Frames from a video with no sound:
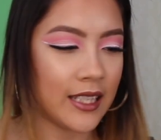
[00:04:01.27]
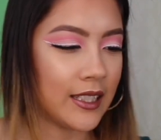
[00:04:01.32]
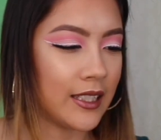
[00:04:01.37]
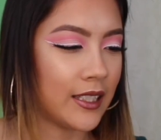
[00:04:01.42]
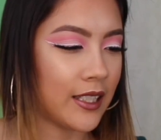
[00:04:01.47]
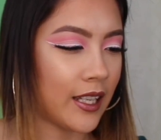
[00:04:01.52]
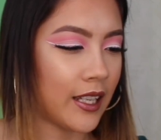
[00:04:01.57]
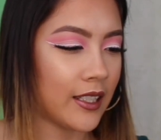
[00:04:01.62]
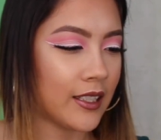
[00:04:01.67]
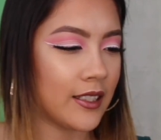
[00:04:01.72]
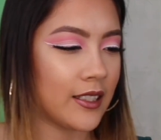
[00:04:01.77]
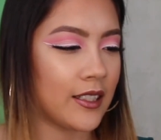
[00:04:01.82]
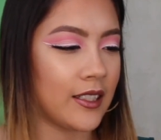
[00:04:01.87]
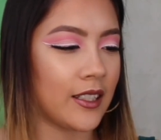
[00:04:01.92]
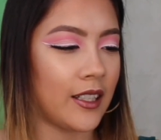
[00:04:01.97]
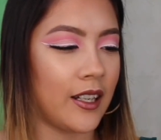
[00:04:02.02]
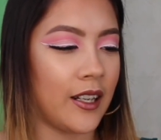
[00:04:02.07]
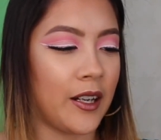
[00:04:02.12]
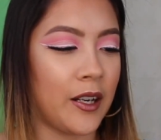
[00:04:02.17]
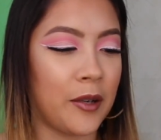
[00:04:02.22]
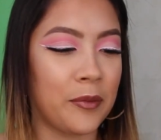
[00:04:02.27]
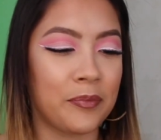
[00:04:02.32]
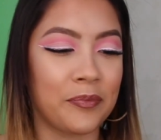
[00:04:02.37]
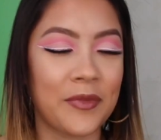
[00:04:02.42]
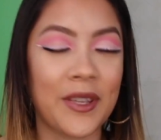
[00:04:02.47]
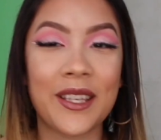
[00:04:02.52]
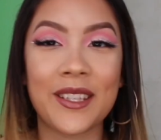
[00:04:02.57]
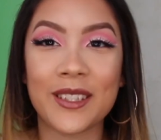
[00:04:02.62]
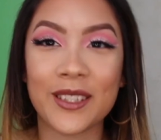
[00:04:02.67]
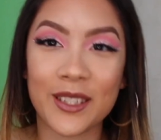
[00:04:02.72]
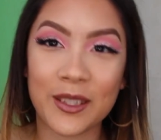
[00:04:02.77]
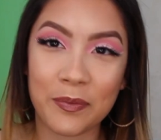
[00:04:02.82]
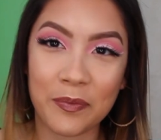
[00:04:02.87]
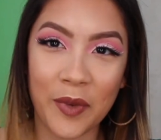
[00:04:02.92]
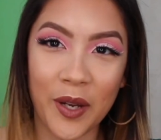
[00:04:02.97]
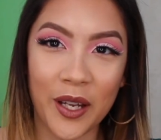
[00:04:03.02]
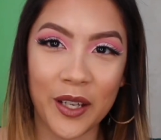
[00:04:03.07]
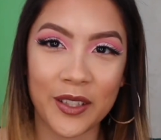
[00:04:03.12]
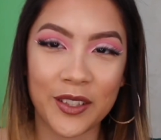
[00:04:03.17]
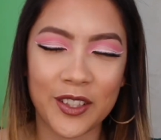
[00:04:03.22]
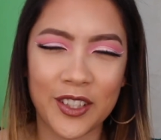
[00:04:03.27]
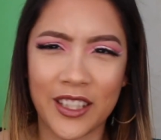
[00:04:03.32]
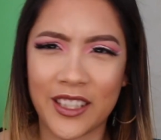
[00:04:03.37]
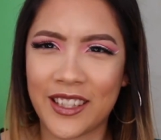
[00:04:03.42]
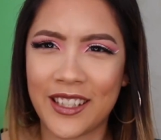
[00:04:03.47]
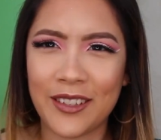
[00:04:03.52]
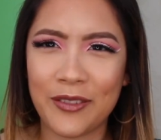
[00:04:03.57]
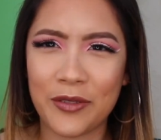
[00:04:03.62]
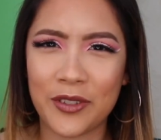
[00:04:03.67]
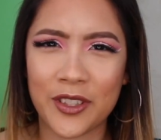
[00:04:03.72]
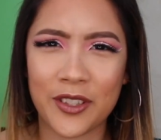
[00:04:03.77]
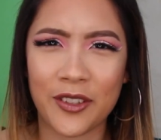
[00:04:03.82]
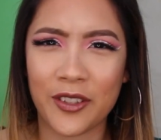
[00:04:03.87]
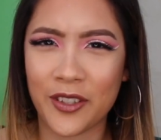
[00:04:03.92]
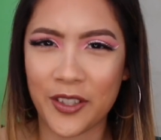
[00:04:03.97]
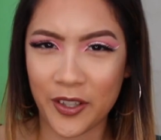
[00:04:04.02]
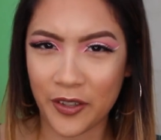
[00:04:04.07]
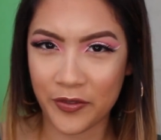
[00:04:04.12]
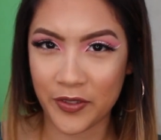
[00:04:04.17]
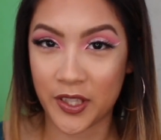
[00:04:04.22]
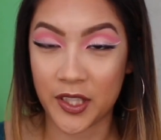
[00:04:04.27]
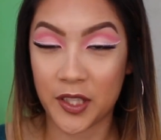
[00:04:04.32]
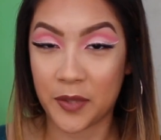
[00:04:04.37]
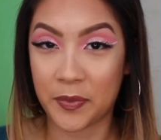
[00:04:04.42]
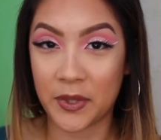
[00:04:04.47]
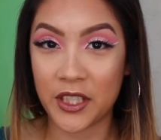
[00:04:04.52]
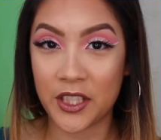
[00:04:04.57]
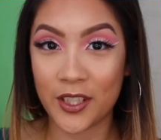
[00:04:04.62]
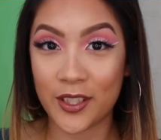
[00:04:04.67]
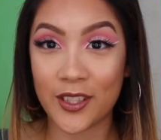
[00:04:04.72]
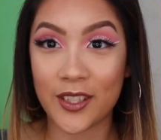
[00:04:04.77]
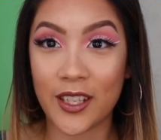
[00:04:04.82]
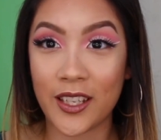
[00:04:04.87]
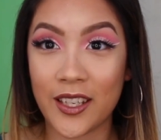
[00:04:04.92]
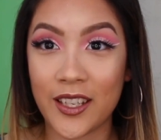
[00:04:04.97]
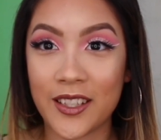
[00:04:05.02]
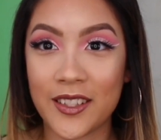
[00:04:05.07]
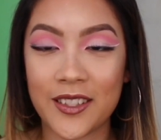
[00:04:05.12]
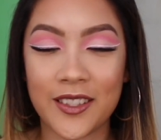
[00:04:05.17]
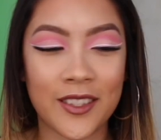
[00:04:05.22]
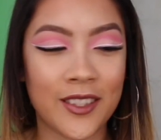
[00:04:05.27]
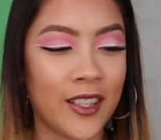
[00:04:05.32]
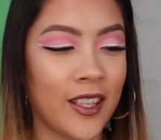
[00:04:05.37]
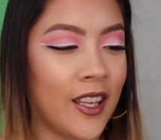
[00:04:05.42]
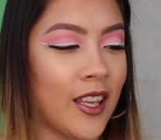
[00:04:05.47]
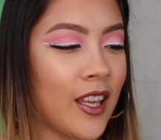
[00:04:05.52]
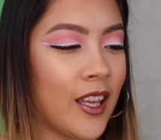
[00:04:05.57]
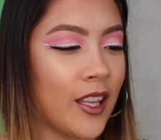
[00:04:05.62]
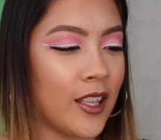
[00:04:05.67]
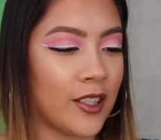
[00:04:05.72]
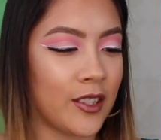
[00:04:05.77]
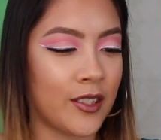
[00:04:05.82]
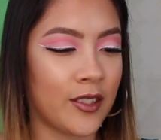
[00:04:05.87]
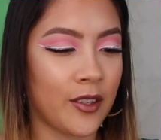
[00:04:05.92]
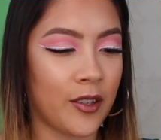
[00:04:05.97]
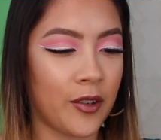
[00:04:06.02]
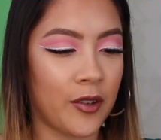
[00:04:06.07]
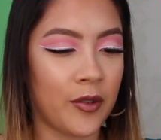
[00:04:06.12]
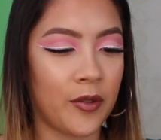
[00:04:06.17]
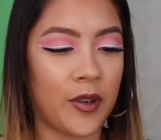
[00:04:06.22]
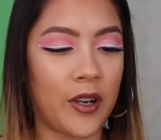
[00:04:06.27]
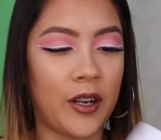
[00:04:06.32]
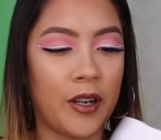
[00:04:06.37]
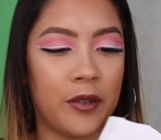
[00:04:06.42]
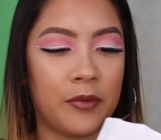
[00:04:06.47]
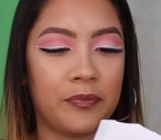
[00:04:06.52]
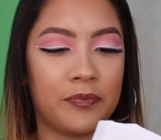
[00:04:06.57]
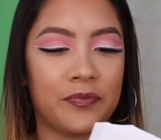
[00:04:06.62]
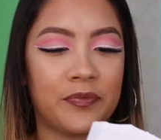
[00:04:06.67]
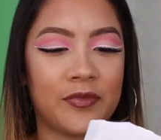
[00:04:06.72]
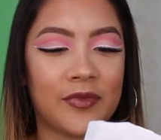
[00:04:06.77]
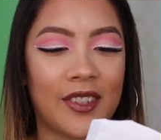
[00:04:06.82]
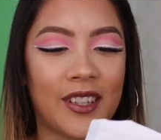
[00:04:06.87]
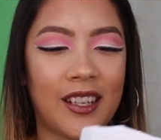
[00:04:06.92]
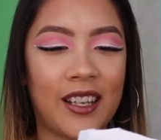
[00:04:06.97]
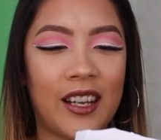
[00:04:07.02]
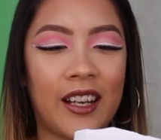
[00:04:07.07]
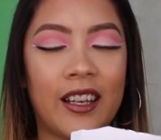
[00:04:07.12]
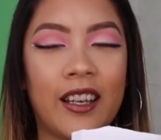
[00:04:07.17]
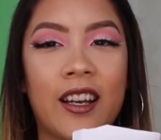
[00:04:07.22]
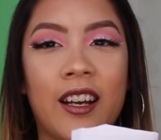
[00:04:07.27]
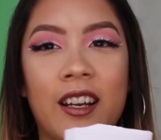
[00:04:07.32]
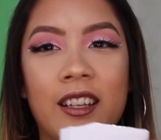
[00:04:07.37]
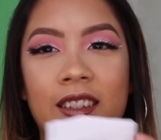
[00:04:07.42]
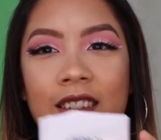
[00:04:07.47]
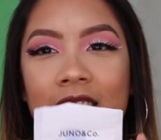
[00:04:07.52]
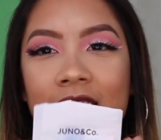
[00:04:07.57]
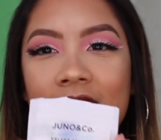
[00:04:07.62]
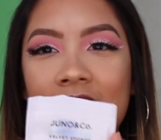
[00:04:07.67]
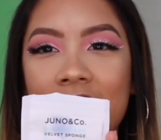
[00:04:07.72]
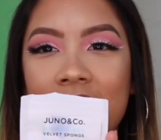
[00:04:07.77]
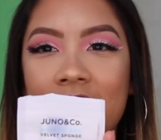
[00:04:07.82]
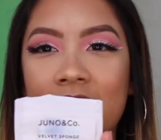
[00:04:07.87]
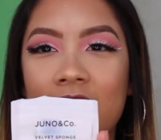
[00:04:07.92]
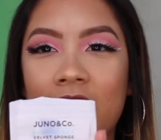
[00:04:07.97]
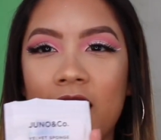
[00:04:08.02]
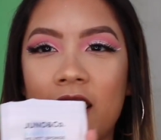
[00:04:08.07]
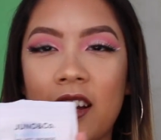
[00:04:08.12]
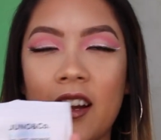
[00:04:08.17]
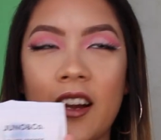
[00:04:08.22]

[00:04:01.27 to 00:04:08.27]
Next, sponge. I think we're starting out with the sponges, I guess. So I got this.